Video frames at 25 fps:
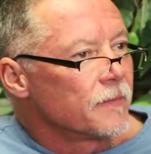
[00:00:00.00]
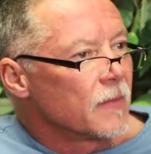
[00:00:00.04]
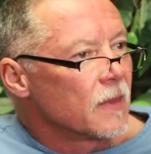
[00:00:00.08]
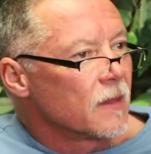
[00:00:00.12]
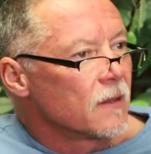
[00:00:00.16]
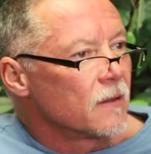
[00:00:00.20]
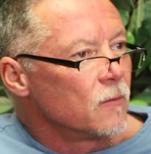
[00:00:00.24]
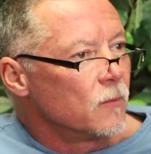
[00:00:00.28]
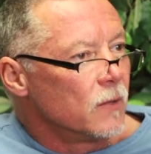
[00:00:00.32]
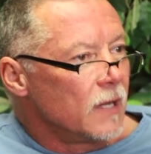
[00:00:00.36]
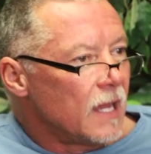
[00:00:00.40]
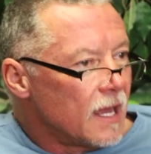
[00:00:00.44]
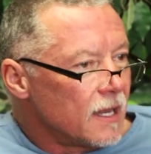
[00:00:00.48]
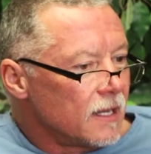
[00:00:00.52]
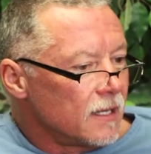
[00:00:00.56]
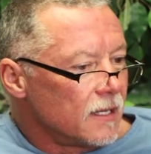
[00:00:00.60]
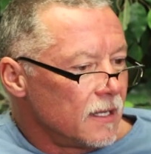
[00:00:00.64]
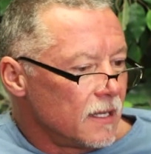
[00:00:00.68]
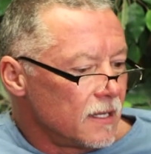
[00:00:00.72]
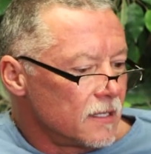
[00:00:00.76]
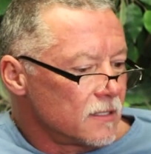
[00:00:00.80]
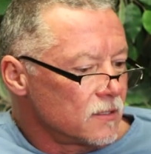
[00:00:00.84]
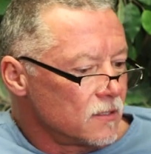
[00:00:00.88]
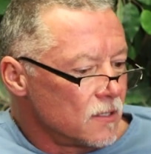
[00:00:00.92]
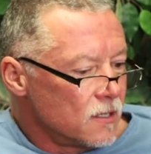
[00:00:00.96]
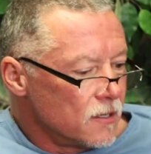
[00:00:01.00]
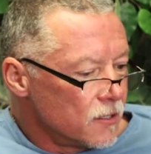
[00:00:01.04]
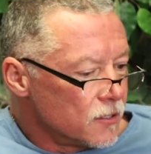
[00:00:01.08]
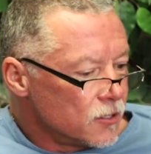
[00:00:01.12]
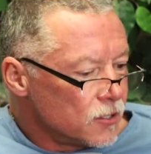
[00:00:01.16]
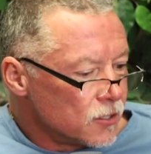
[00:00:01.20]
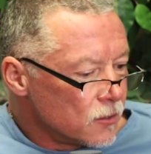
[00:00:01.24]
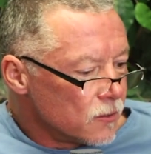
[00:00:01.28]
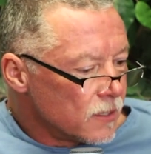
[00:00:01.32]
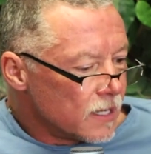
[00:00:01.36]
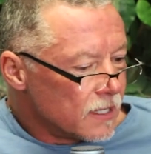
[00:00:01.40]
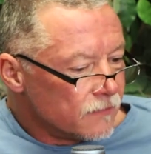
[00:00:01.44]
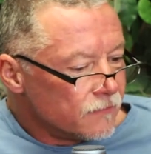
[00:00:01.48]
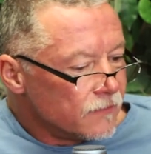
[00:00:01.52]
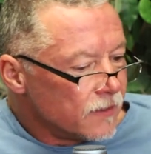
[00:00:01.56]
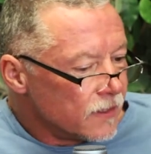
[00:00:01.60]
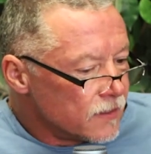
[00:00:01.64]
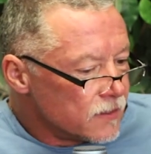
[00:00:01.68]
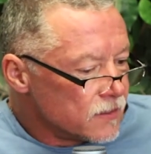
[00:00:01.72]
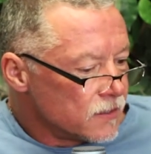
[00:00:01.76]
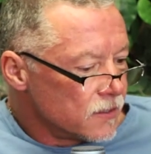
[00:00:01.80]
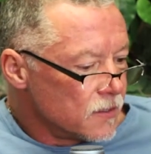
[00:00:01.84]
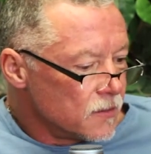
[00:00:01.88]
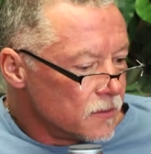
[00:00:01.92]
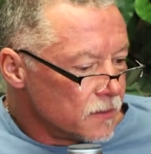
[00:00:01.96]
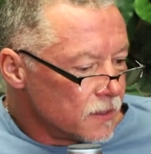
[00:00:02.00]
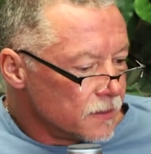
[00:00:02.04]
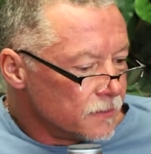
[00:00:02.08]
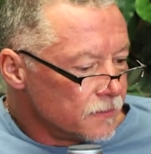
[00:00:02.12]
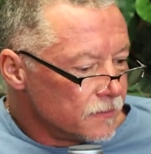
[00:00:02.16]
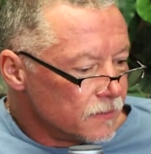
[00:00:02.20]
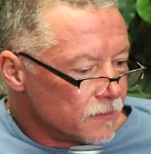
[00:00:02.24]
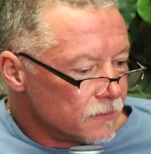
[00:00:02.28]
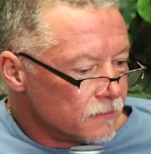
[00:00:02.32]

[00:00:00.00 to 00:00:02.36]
We had a guest on our show out of Arizona.